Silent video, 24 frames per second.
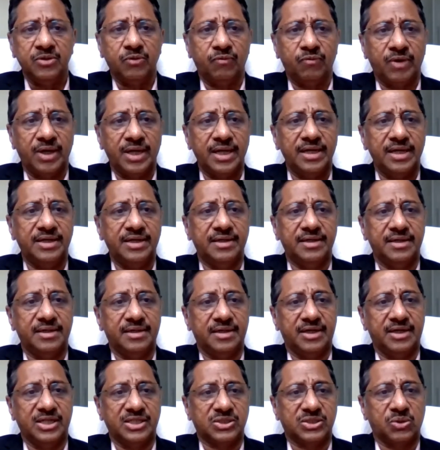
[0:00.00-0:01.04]
while
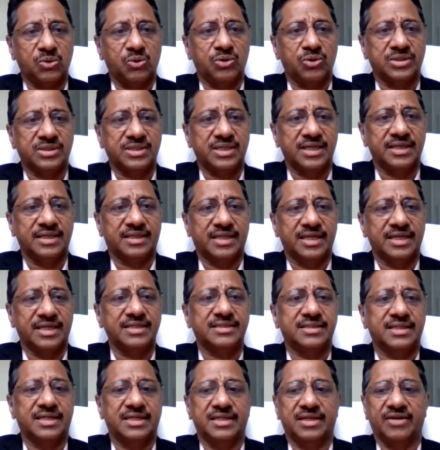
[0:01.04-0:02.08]
disclosing
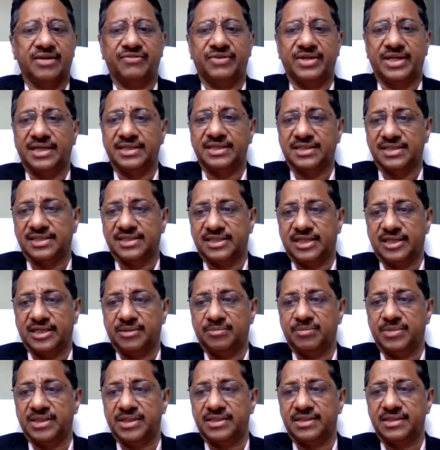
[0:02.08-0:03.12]
things in the financial
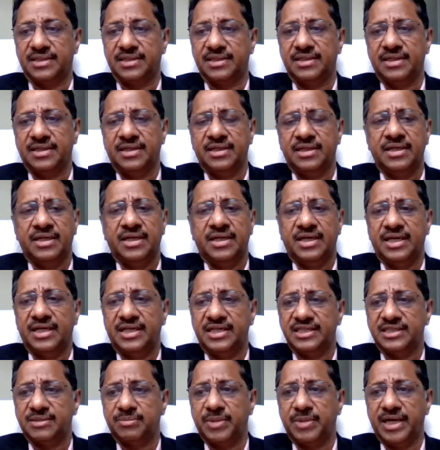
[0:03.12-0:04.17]
statement. It
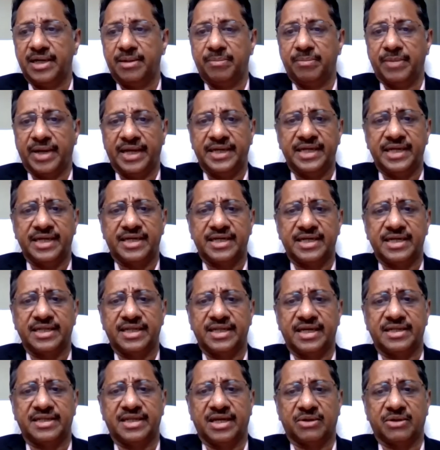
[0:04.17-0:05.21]
is made mandatory
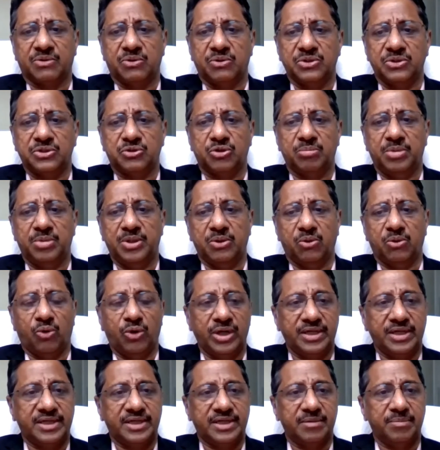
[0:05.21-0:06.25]
that the account should be
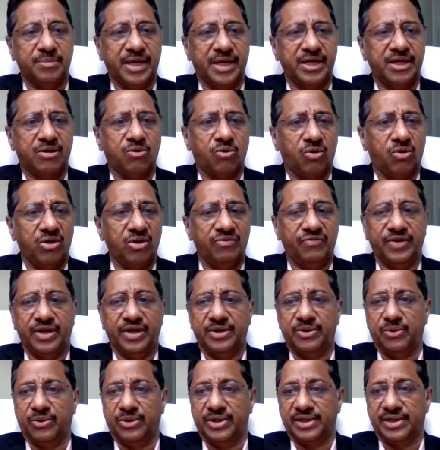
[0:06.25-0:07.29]
audited by a
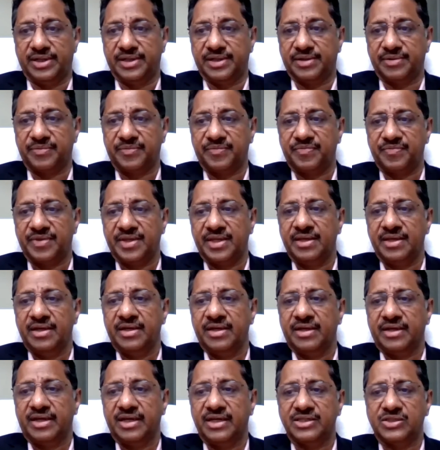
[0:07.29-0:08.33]
qualified auditor.
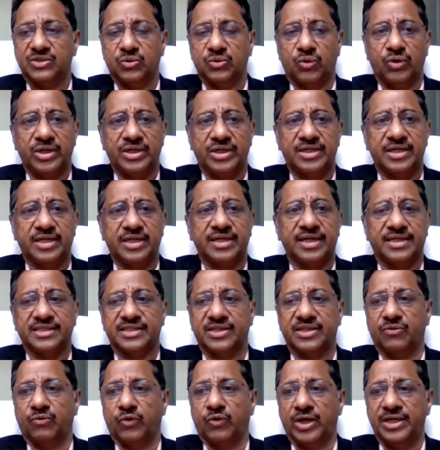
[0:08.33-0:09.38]
Hence, auditor has
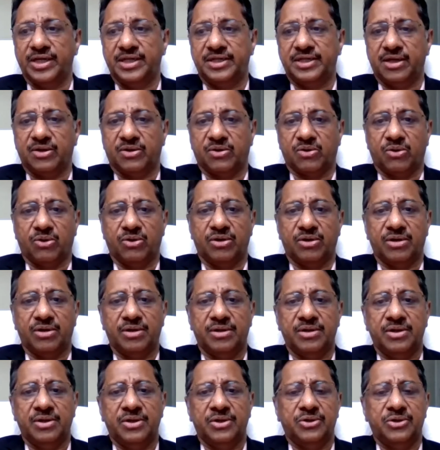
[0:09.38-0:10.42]
a vital role
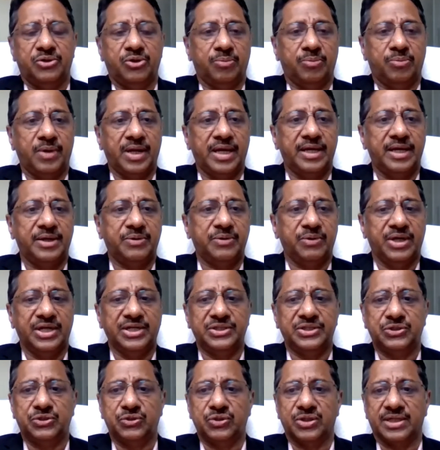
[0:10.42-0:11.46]
to play to
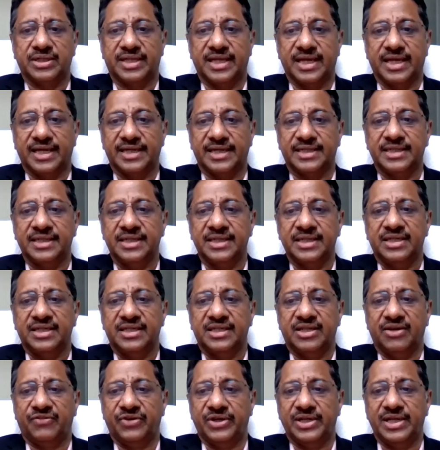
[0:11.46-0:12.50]
ensure that
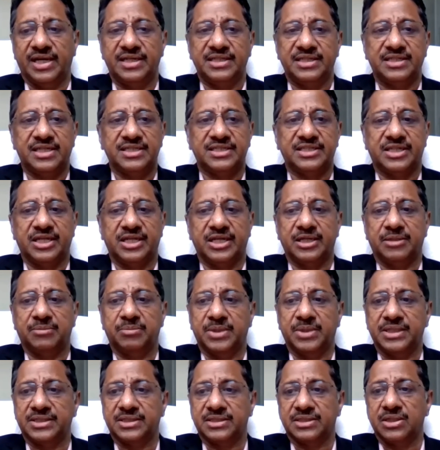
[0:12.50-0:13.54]
the financial
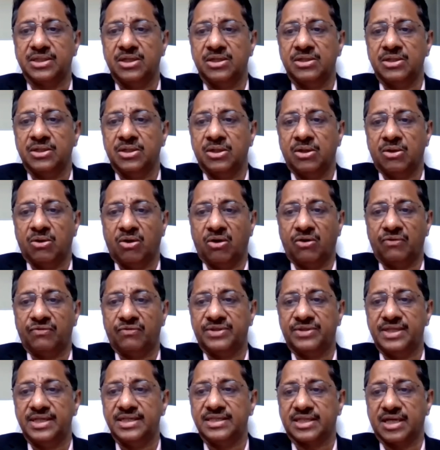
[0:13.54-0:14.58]
statements of
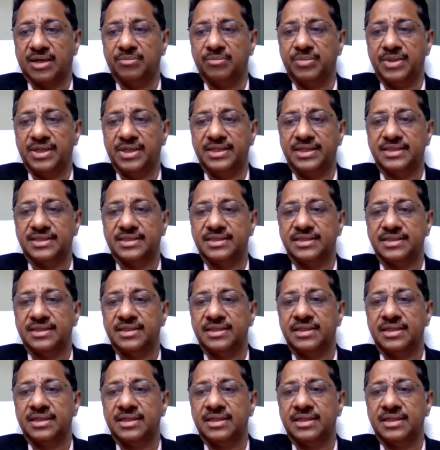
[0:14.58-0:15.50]
these companies,